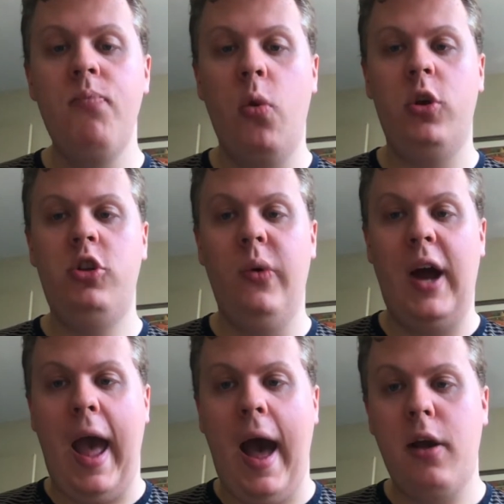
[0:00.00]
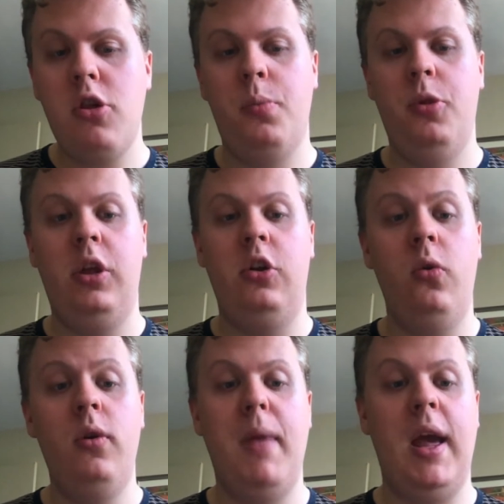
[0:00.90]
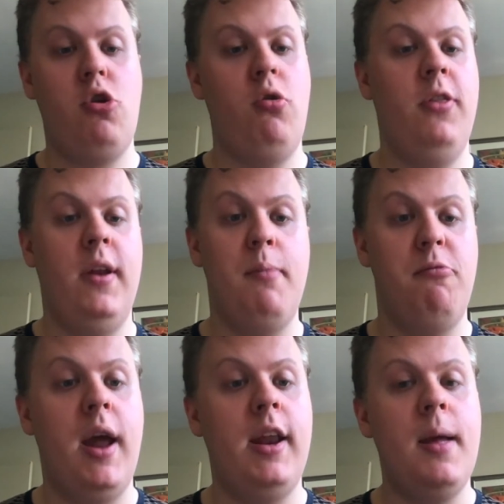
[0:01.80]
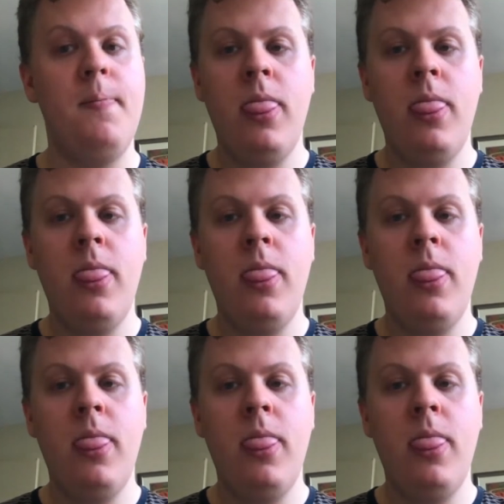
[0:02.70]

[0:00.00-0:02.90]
what do I actually do to make sure that I'm ready?